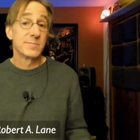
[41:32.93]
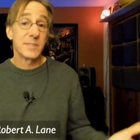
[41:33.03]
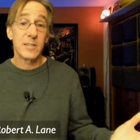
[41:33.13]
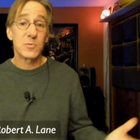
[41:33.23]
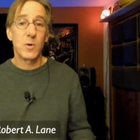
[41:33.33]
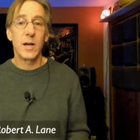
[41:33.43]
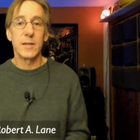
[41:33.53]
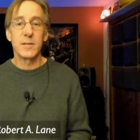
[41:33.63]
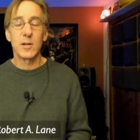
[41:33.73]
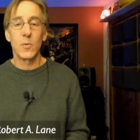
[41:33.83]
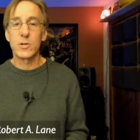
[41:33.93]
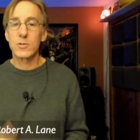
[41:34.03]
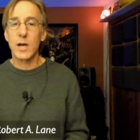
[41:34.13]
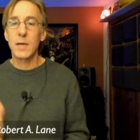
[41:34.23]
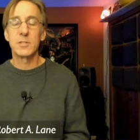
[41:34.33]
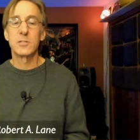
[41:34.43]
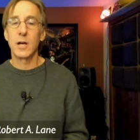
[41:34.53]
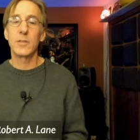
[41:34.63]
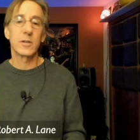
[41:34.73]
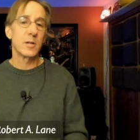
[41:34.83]
guess what you know when your time is
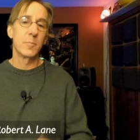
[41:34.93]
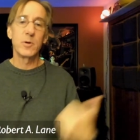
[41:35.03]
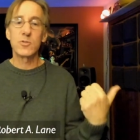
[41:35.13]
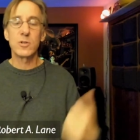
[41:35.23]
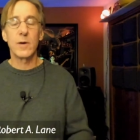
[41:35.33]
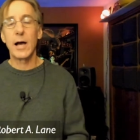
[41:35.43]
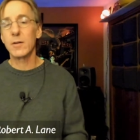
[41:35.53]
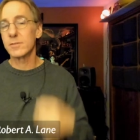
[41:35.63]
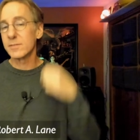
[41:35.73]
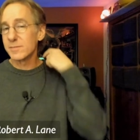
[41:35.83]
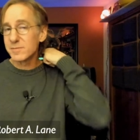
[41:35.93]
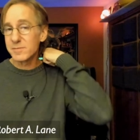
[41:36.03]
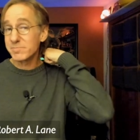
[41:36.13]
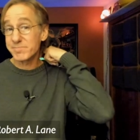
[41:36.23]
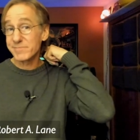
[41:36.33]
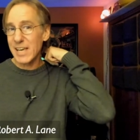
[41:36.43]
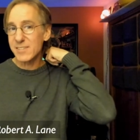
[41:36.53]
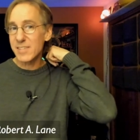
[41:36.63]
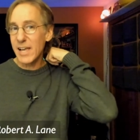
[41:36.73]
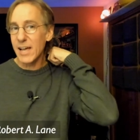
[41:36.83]
done they're going to boot you out and
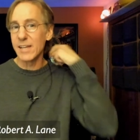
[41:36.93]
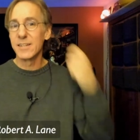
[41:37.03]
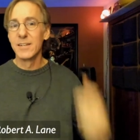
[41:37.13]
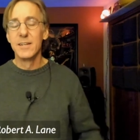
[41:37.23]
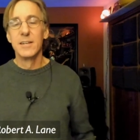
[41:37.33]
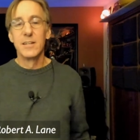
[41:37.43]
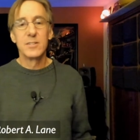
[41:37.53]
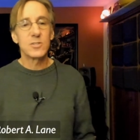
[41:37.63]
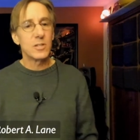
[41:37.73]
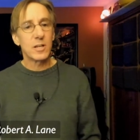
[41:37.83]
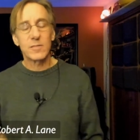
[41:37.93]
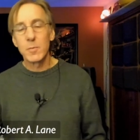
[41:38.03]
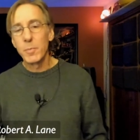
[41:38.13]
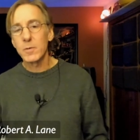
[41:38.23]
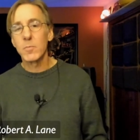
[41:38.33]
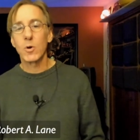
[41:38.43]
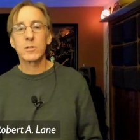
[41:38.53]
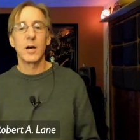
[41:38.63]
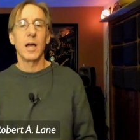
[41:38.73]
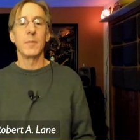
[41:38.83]
that's that so then you have to book more
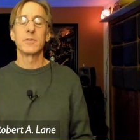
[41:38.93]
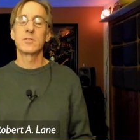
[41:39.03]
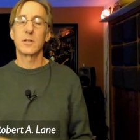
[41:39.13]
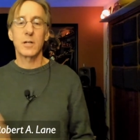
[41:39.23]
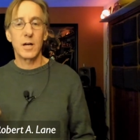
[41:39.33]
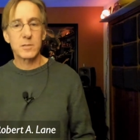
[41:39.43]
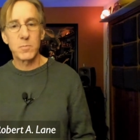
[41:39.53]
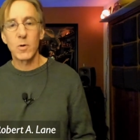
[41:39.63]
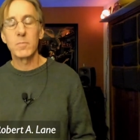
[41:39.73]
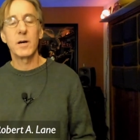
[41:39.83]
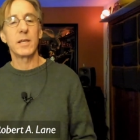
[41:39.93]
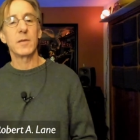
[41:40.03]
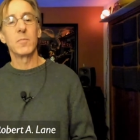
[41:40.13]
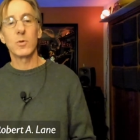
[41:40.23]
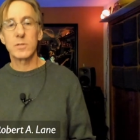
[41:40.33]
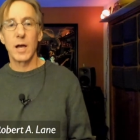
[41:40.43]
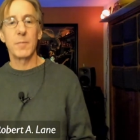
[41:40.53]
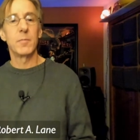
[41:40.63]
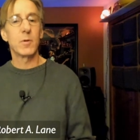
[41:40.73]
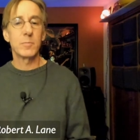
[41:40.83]
time it's going to cost more money and more time
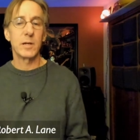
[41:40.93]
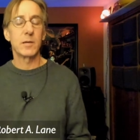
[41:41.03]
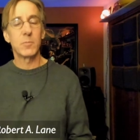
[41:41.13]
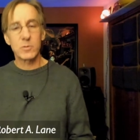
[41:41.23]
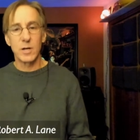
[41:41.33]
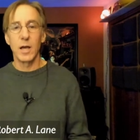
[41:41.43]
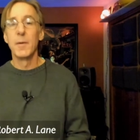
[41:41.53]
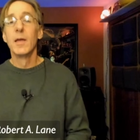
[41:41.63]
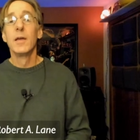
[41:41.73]
and more money and more time